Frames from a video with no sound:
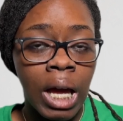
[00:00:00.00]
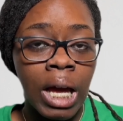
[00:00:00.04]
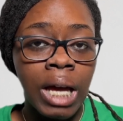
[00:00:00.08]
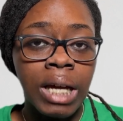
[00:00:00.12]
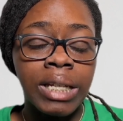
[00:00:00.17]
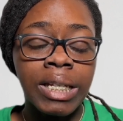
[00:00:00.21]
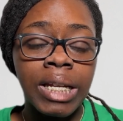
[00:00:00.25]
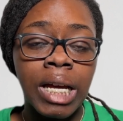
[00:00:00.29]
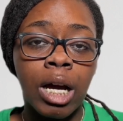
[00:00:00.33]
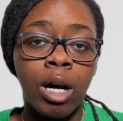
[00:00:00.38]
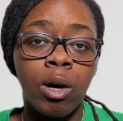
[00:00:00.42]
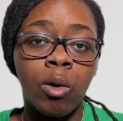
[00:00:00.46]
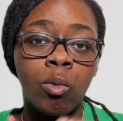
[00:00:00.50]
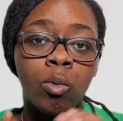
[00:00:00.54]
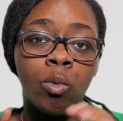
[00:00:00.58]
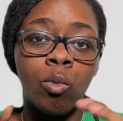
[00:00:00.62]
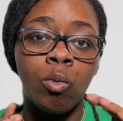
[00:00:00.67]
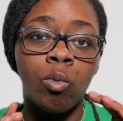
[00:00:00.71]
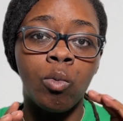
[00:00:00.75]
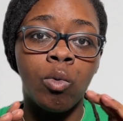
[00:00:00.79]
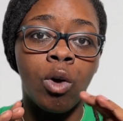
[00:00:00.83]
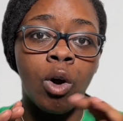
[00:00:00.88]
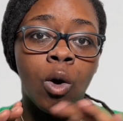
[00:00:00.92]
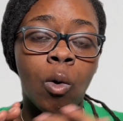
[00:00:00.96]
Now,
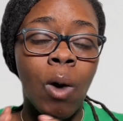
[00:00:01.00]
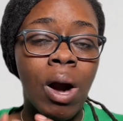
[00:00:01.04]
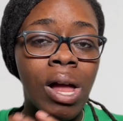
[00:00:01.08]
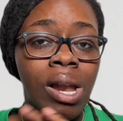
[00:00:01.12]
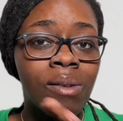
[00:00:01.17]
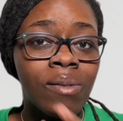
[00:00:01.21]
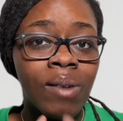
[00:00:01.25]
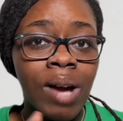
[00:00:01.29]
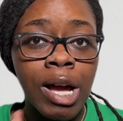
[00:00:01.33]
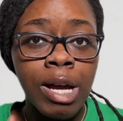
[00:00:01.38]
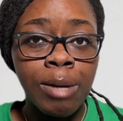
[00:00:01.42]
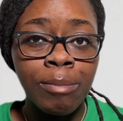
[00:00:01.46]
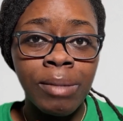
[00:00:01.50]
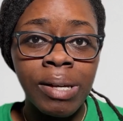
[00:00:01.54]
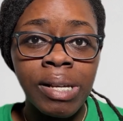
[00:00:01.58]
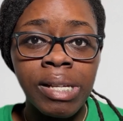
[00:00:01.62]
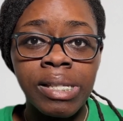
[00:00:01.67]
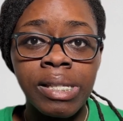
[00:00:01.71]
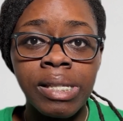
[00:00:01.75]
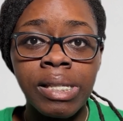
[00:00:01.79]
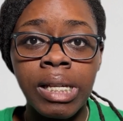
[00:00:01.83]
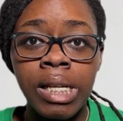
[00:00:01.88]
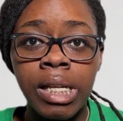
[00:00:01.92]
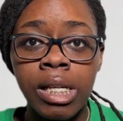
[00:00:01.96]
qualify
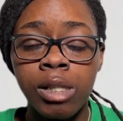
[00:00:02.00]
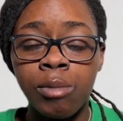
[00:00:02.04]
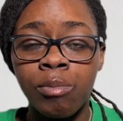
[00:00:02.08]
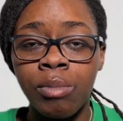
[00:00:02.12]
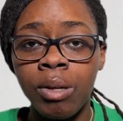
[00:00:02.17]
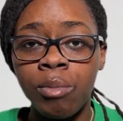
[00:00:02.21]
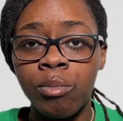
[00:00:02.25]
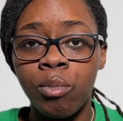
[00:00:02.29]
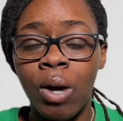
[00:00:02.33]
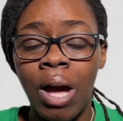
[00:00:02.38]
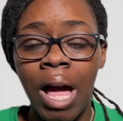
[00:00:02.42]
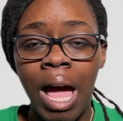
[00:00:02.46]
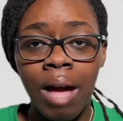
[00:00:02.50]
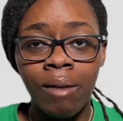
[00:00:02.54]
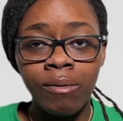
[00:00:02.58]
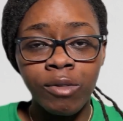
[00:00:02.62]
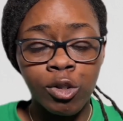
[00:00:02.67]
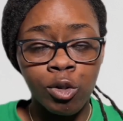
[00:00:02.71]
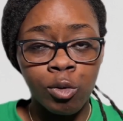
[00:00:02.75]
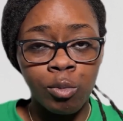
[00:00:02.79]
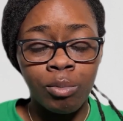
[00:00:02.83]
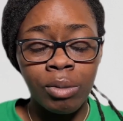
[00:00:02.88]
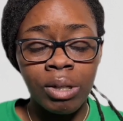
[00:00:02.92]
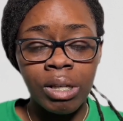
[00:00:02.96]
means these people have
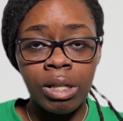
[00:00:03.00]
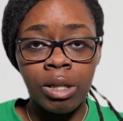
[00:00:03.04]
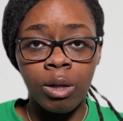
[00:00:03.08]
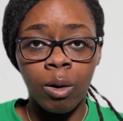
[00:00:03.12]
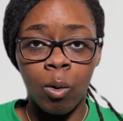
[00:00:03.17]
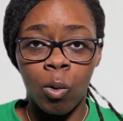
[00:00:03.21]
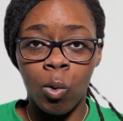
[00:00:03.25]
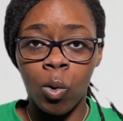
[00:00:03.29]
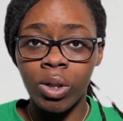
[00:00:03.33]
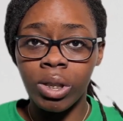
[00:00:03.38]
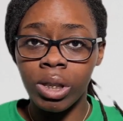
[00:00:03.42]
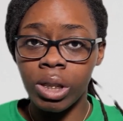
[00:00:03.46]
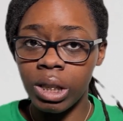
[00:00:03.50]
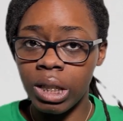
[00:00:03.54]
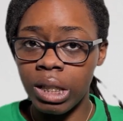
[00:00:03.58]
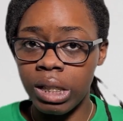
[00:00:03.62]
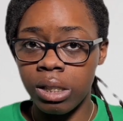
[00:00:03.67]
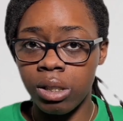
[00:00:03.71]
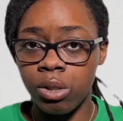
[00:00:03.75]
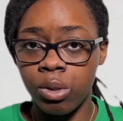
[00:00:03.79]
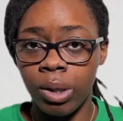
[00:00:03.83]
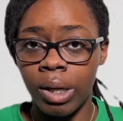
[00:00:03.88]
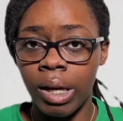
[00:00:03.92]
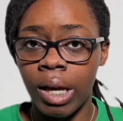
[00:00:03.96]
to be on the
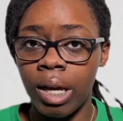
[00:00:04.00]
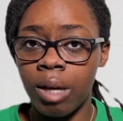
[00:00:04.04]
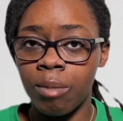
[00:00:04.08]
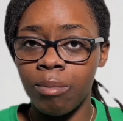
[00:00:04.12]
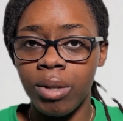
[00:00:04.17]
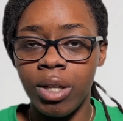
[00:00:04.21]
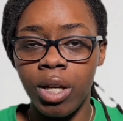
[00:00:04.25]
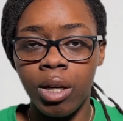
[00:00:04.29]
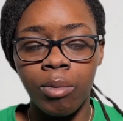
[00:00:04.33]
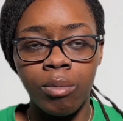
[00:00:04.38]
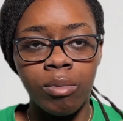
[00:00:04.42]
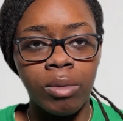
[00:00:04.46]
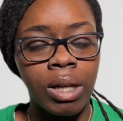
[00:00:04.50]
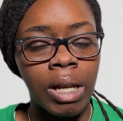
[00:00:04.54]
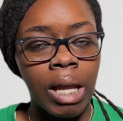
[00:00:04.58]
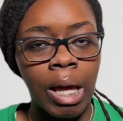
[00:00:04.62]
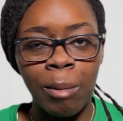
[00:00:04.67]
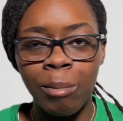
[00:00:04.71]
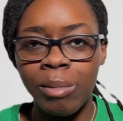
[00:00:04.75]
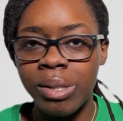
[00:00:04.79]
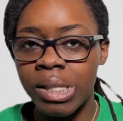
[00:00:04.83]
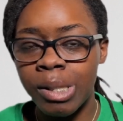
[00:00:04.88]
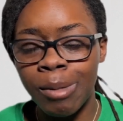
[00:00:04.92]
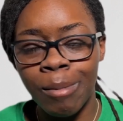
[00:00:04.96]
lease. You can't be
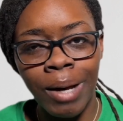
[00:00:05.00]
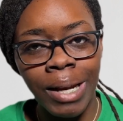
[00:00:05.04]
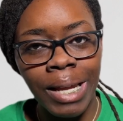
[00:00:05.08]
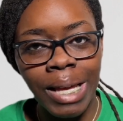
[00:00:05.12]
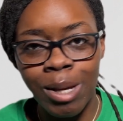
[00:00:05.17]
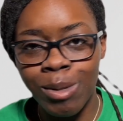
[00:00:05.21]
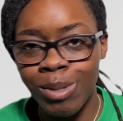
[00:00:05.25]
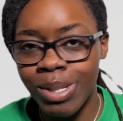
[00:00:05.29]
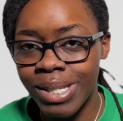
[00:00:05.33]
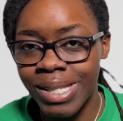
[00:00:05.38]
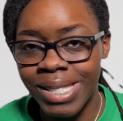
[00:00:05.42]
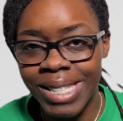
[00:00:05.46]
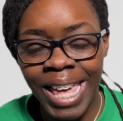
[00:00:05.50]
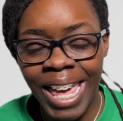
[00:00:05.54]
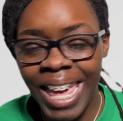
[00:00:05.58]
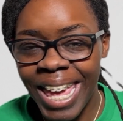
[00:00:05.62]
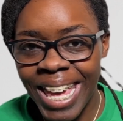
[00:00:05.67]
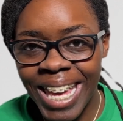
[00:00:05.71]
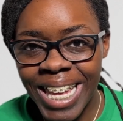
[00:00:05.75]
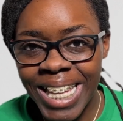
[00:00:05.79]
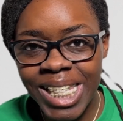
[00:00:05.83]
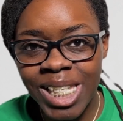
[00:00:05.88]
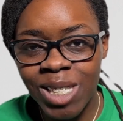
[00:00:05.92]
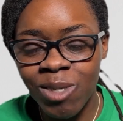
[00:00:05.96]
claiming somebody else's
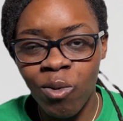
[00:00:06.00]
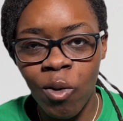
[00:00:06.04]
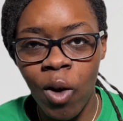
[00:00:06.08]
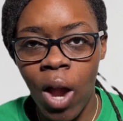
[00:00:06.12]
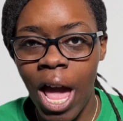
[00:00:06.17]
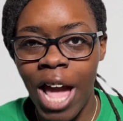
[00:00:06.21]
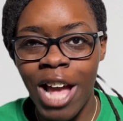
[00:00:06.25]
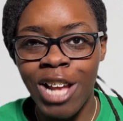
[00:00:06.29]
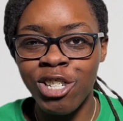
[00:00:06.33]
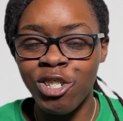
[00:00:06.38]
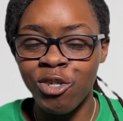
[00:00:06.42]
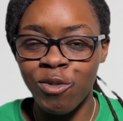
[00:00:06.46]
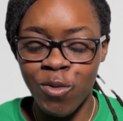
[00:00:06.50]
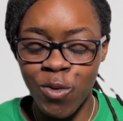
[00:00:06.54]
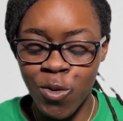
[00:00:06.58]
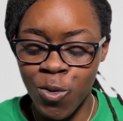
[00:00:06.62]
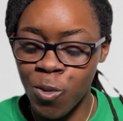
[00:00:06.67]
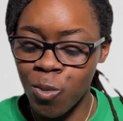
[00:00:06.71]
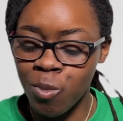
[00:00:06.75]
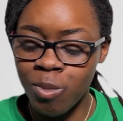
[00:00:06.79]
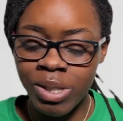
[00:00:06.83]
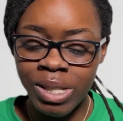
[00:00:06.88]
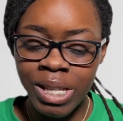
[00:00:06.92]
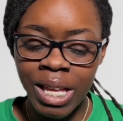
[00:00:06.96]
kids for extra
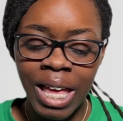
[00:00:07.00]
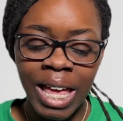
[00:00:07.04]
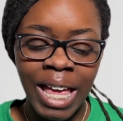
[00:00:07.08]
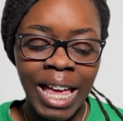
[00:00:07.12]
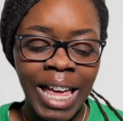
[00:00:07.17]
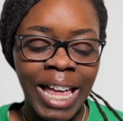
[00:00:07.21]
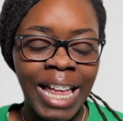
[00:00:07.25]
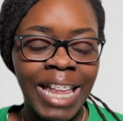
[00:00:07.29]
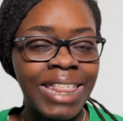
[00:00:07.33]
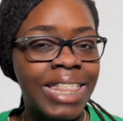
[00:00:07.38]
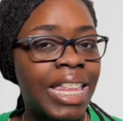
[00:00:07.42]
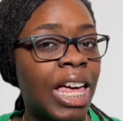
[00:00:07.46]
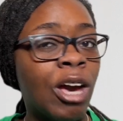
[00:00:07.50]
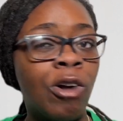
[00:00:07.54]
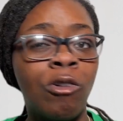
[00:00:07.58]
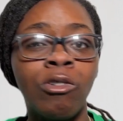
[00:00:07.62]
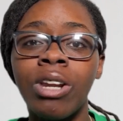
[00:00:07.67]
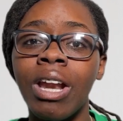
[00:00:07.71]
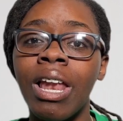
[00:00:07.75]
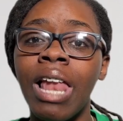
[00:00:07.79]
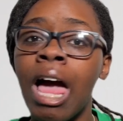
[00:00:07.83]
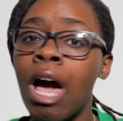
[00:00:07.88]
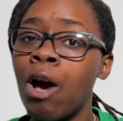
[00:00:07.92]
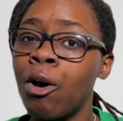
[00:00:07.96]
rooms. They don't
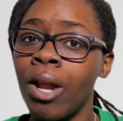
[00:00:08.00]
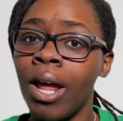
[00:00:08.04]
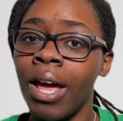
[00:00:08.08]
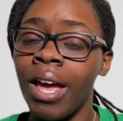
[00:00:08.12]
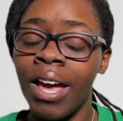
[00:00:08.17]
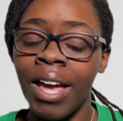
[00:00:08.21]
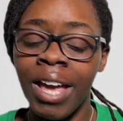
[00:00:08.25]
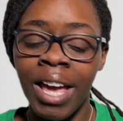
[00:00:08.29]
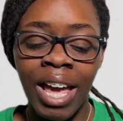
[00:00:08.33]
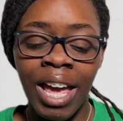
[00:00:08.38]
allow that.